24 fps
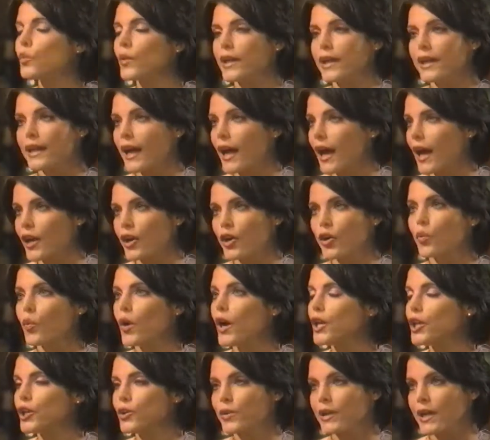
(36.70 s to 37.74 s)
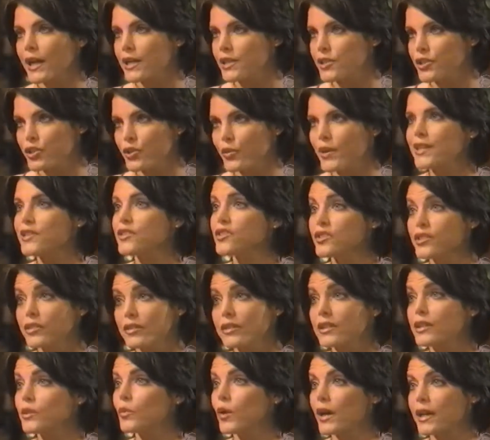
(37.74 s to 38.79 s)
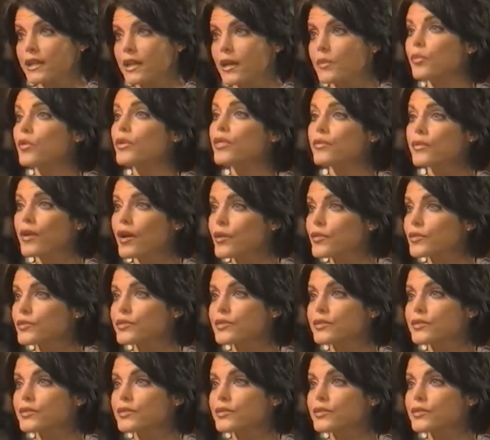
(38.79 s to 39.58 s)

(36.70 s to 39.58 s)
we got or what you and I do, he's still going to wind up with Rose.